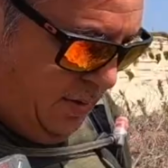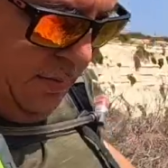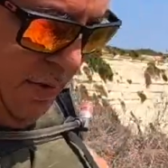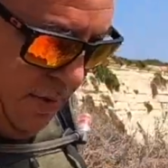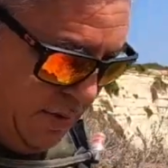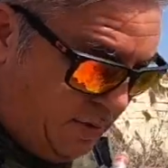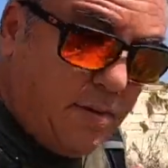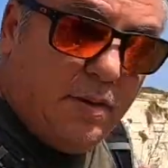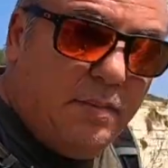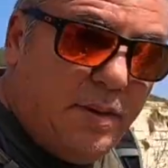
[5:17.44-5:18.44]
because it
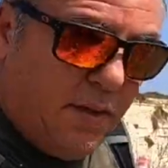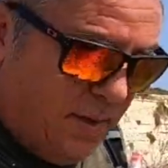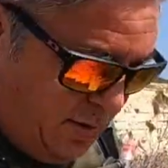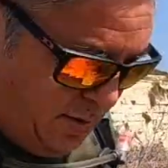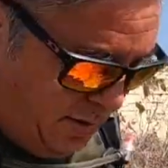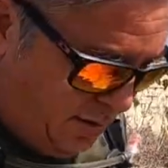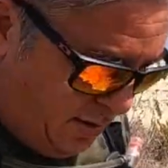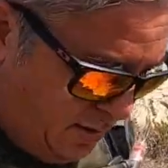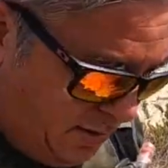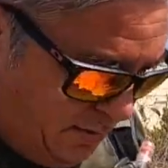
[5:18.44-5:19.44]
could be a
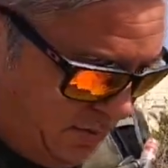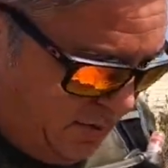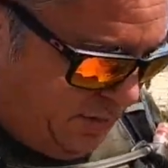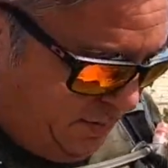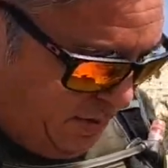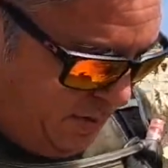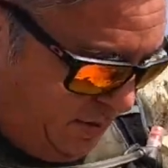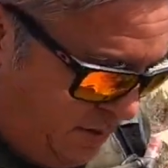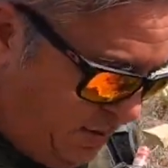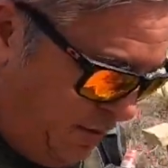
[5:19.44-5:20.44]
little bit slippery.
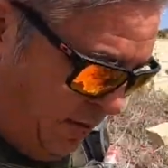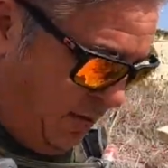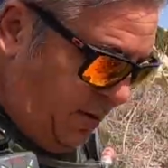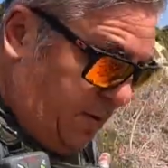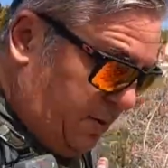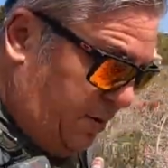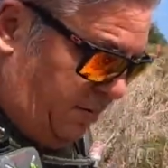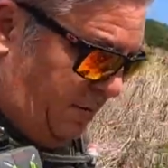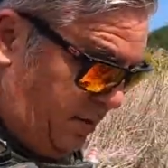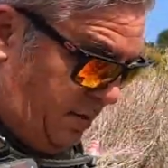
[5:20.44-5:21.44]
So
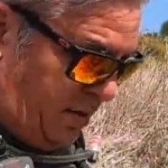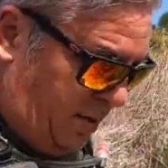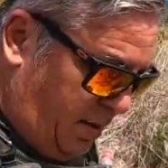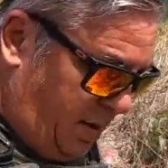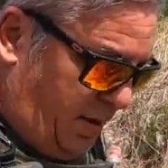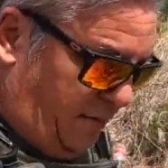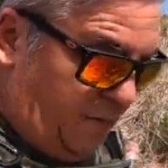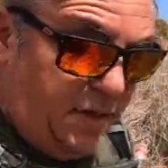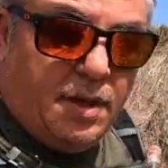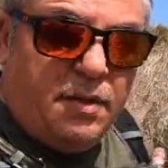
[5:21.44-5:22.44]

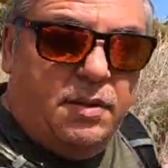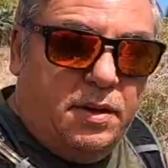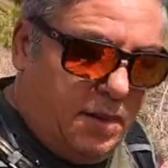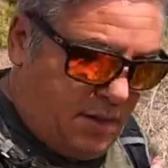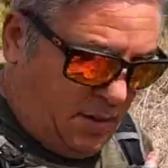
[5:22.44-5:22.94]
having a good